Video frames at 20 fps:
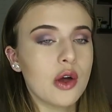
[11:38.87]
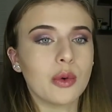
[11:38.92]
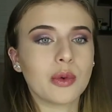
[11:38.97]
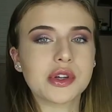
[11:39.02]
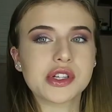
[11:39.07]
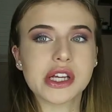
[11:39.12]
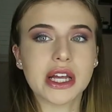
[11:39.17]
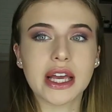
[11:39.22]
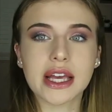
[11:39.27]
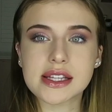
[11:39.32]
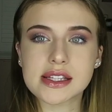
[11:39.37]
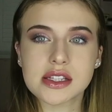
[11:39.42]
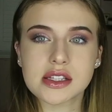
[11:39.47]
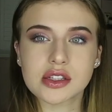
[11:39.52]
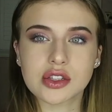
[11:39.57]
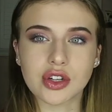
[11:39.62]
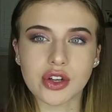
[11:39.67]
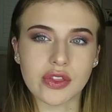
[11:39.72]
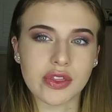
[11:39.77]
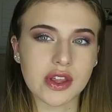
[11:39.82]
which I guess
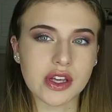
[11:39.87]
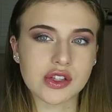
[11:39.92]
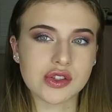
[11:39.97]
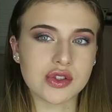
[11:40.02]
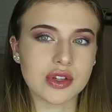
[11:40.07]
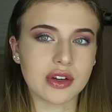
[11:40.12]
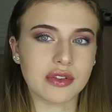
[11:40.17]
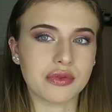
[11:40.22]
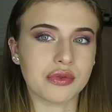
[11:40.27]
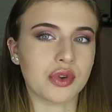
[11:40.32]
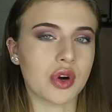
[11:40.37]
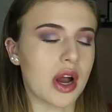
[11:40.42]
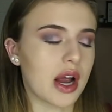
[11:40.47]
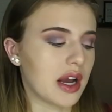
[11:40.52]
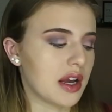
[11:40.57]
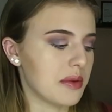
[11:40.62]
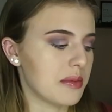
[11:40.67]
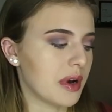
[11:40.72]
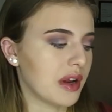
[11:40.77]
is a good thing so you have variety,